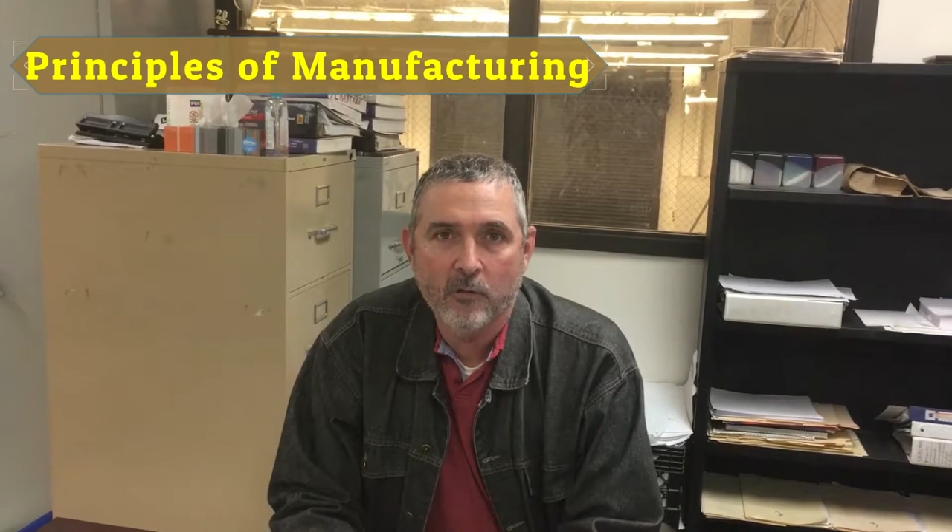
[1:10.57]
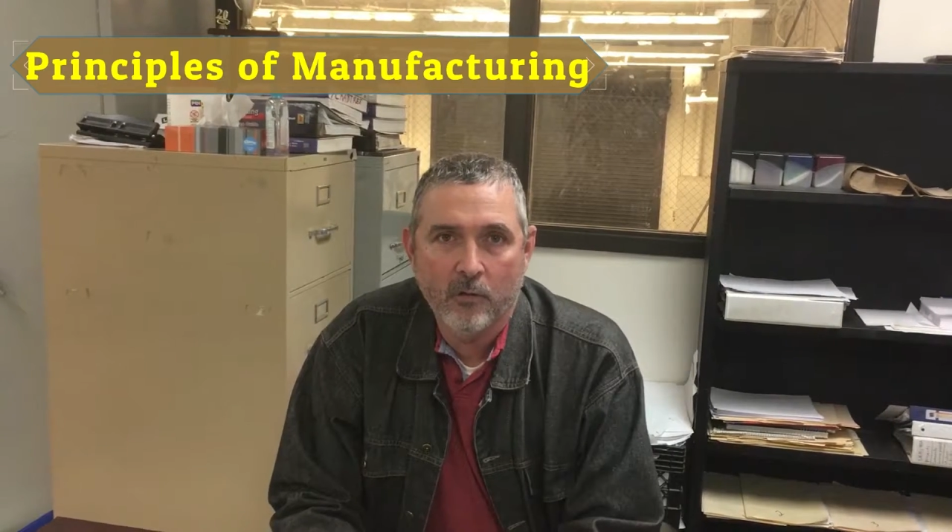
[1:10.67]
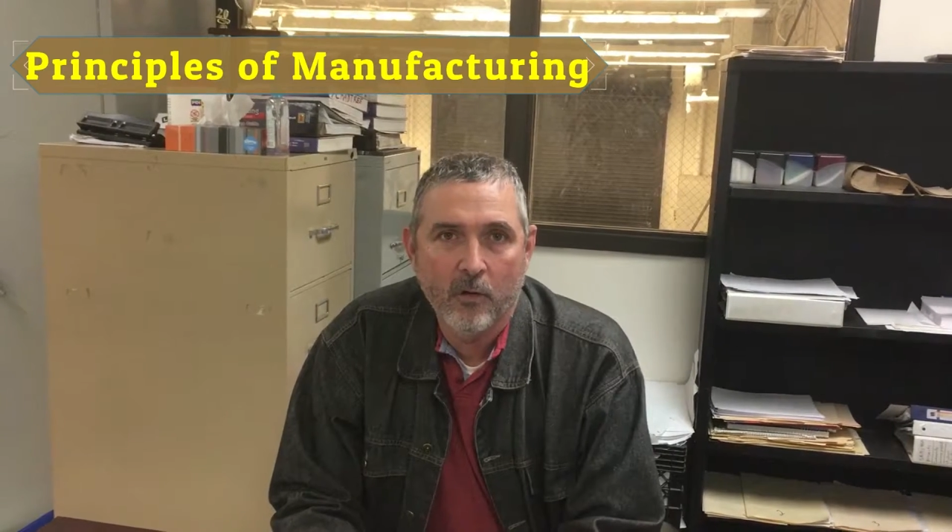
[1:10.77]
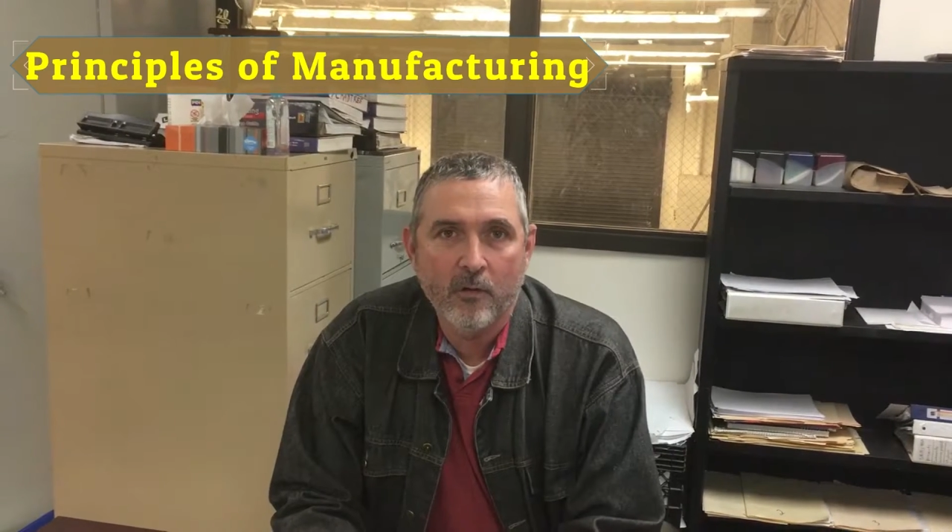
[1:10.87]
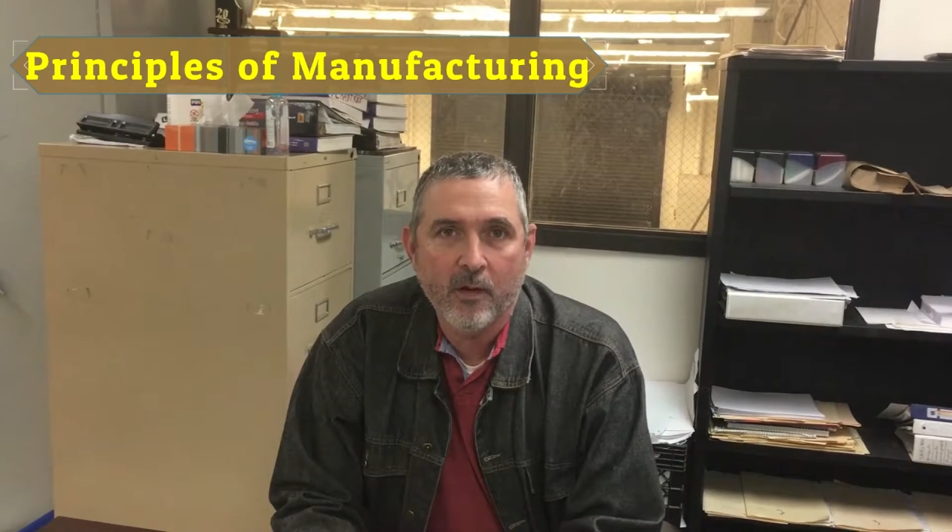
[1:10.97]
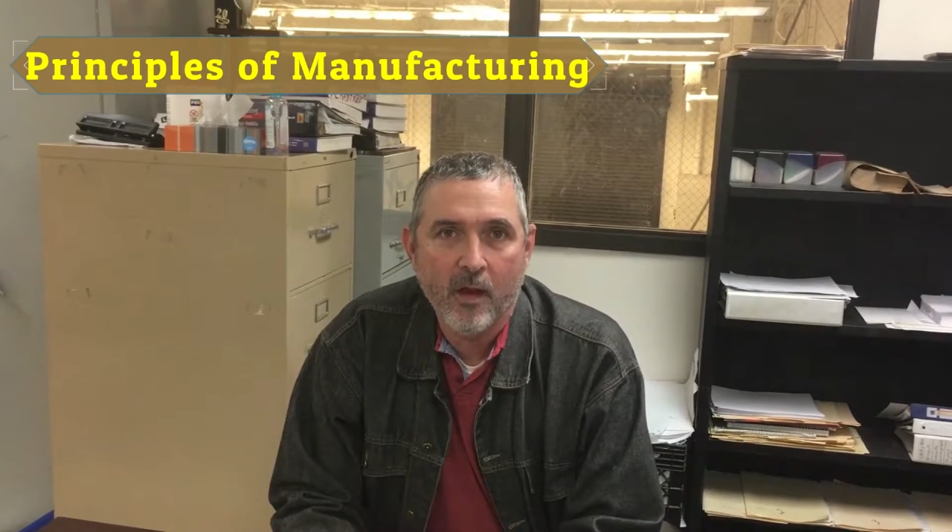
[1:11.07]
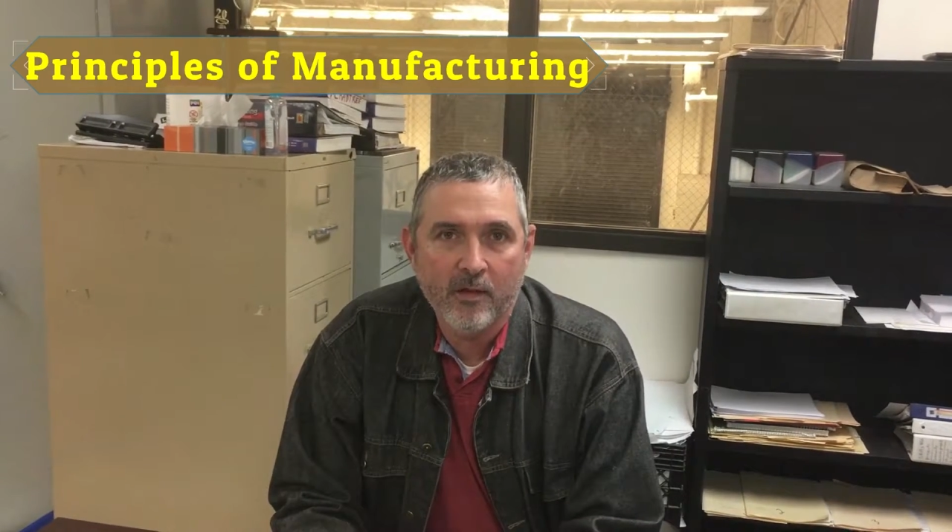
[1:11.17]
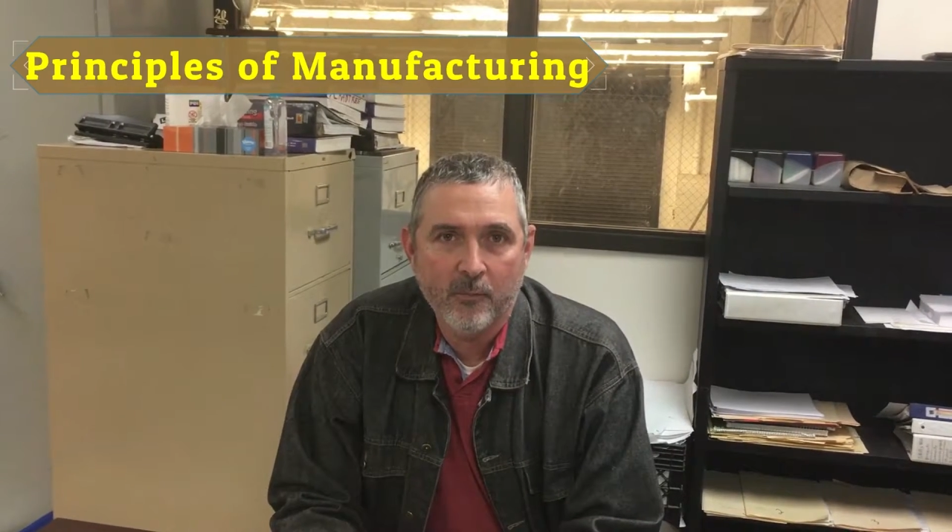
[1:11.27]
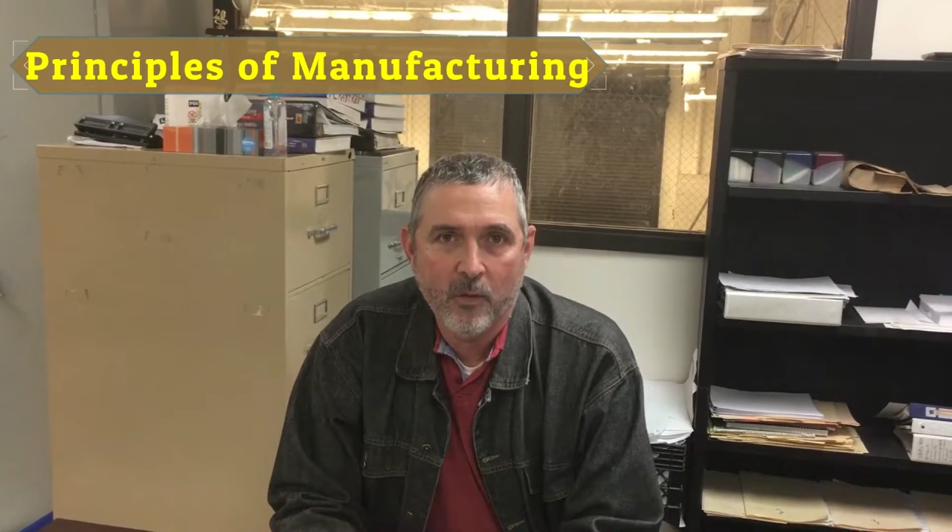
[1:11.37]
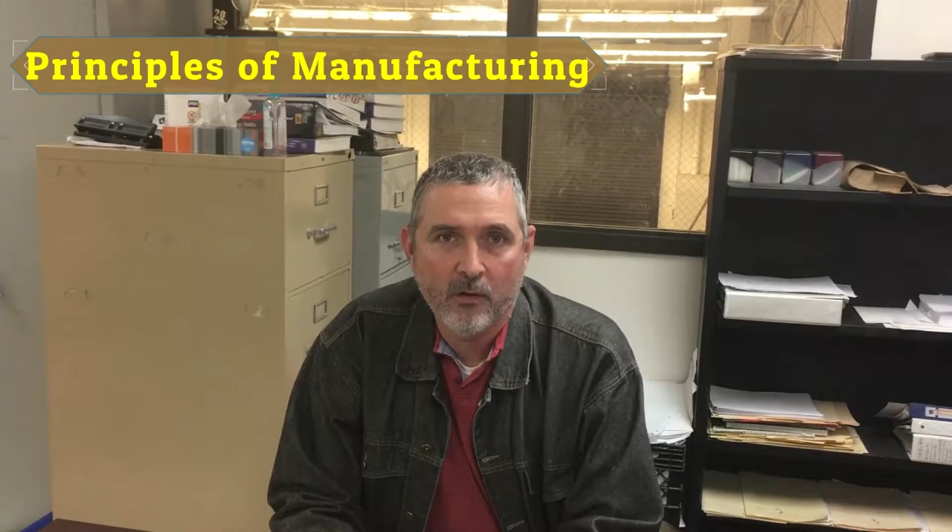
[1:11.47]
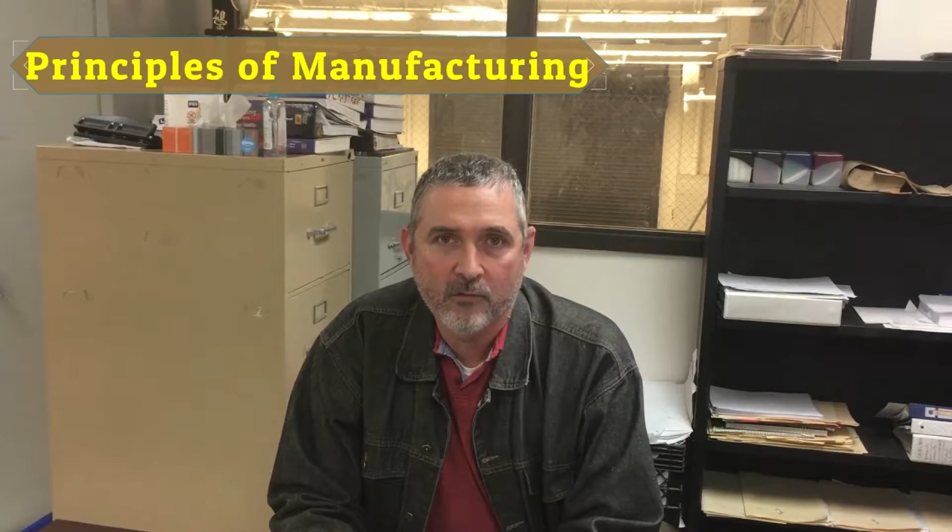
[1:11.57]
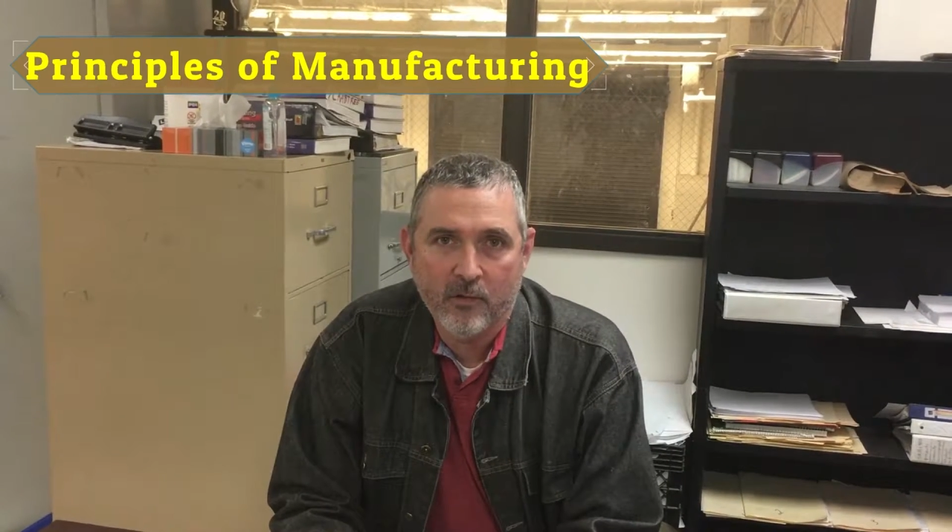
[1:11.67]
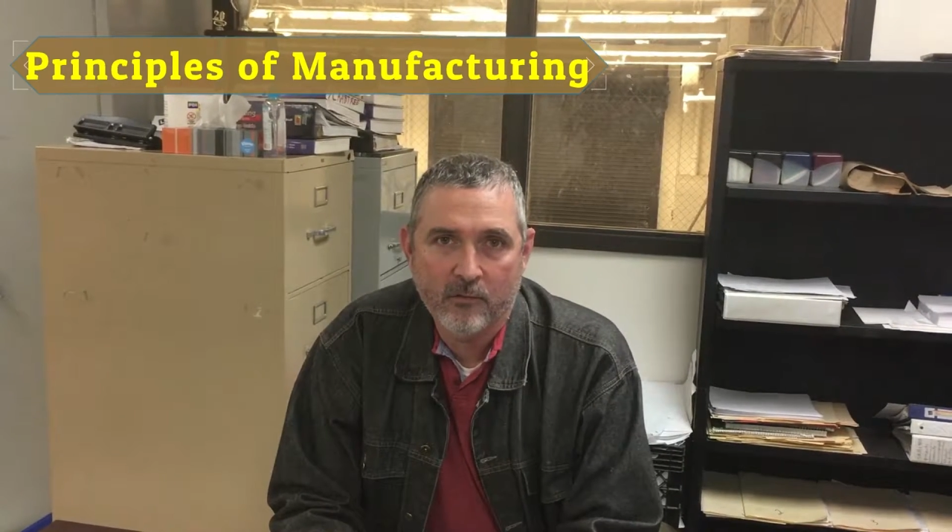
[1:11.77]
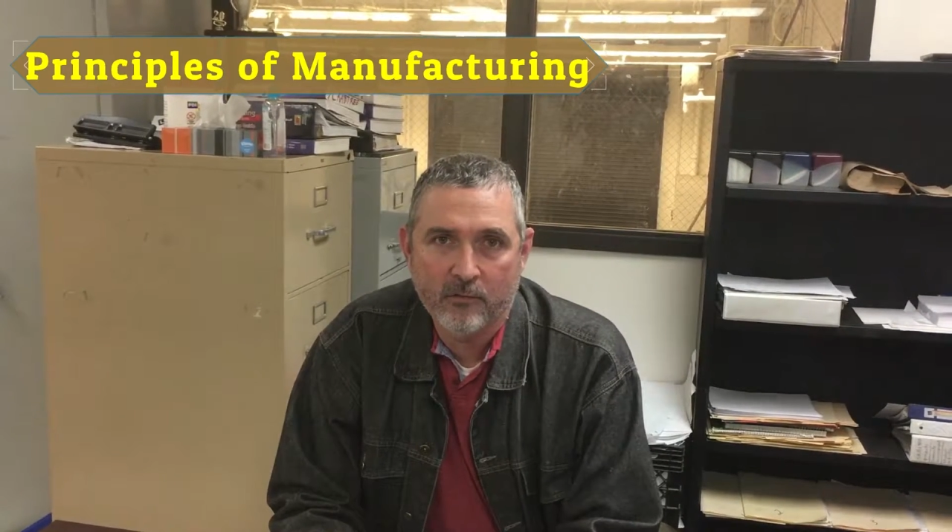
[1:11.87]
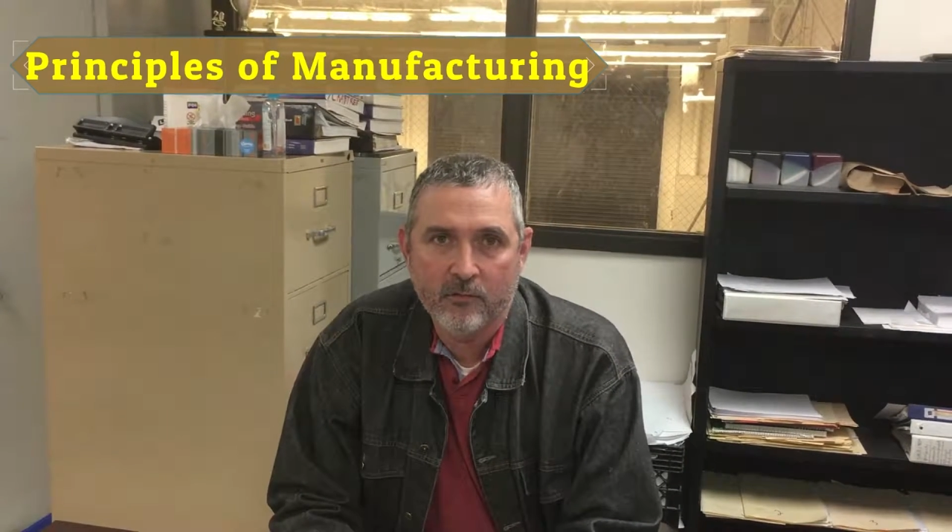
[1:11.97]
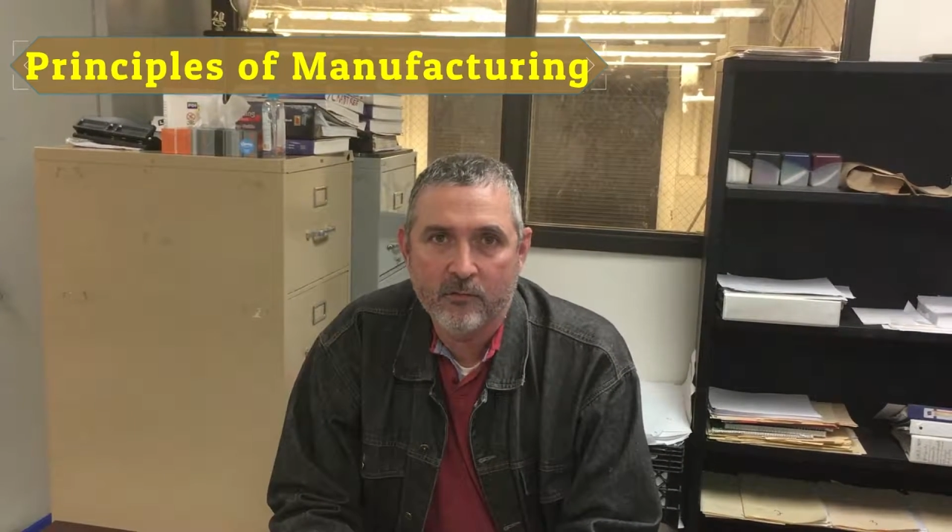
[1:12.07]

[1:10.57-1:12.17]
learn all the cutting processes